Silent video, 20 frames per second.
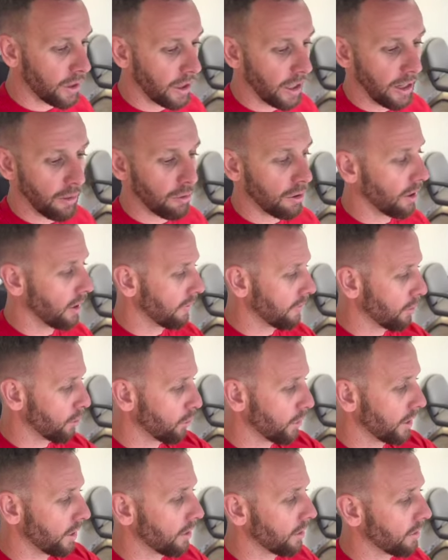and I would have left the
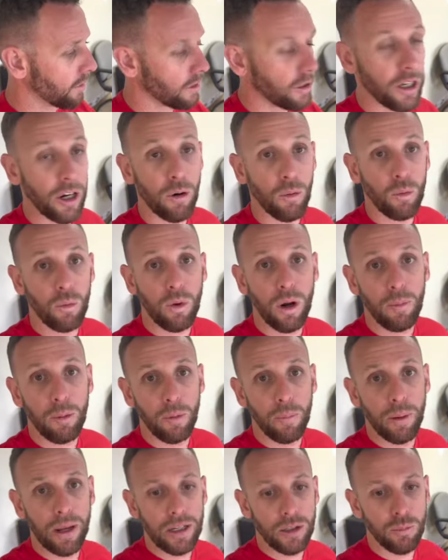weird, rubber
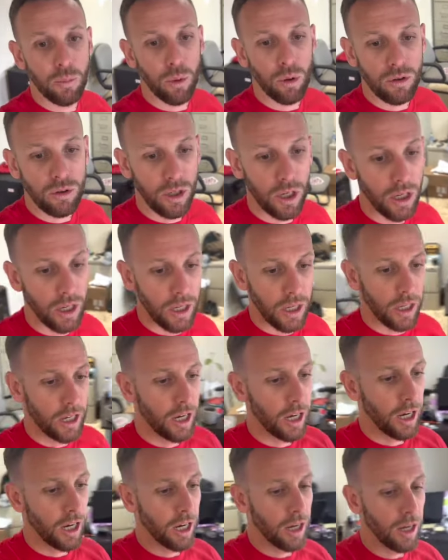baseboards.
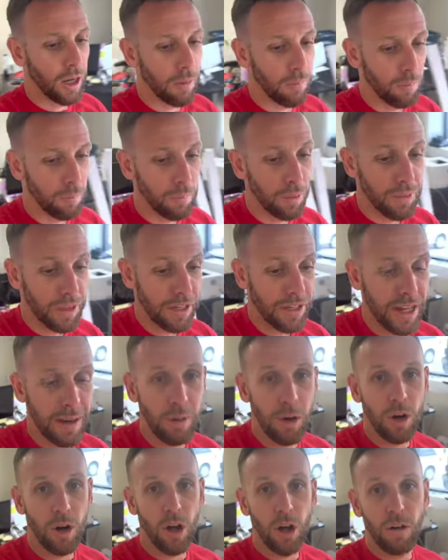But they
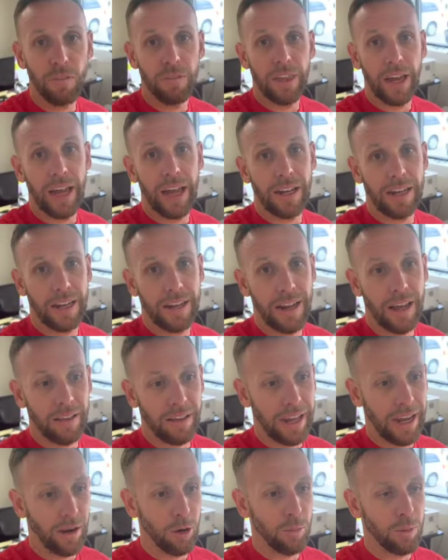demoed all of that, and now they
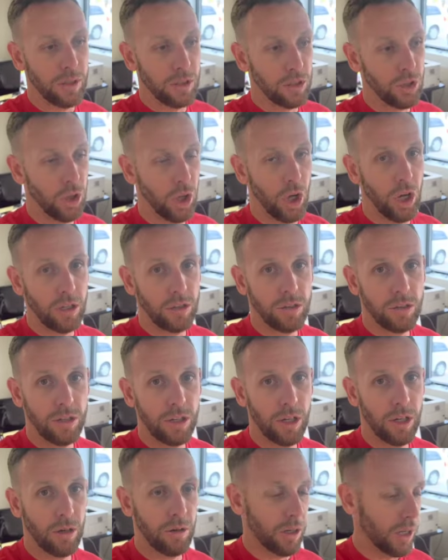can't open a salon.
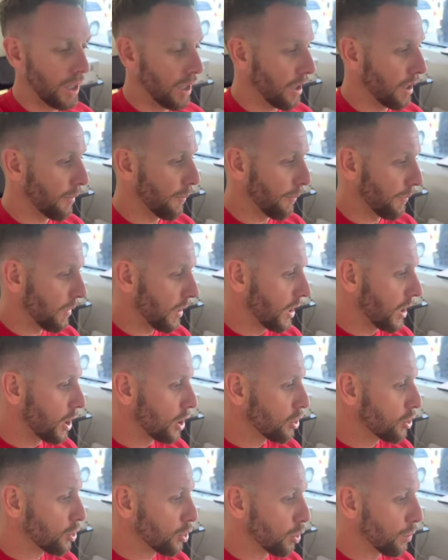So
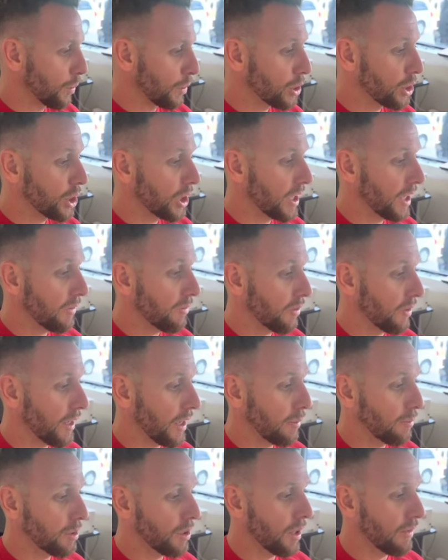super shitty for
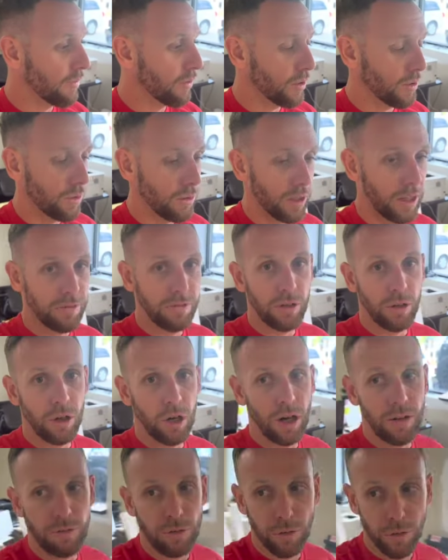them, dude. I feel
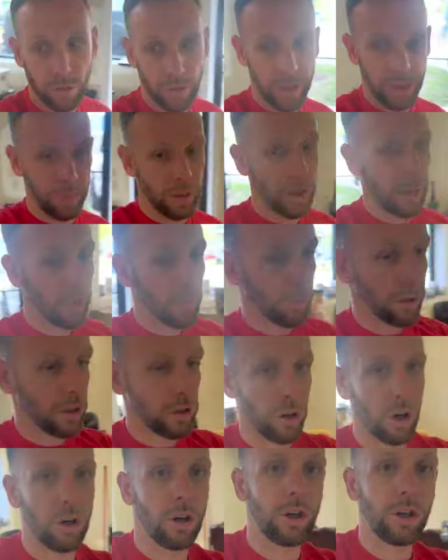awful for them, but it's
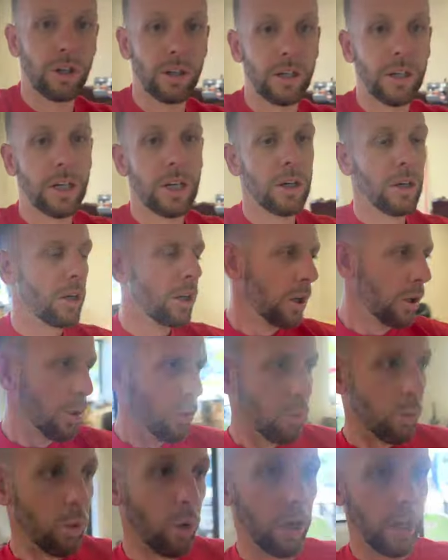all good.
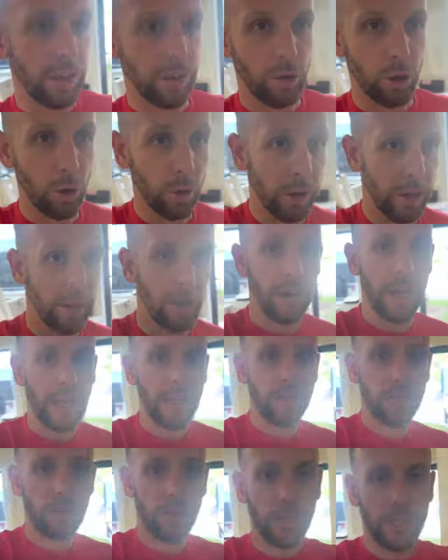we'll get through it. Okay,
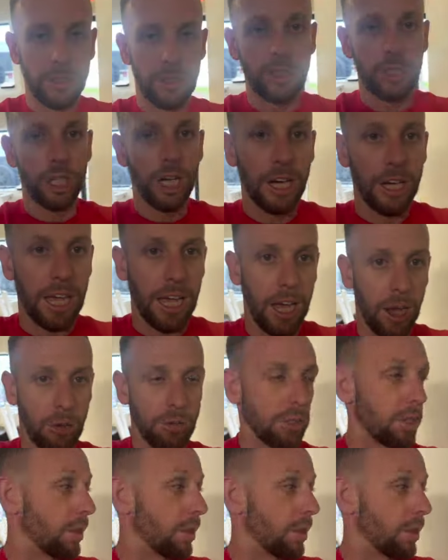so let's check out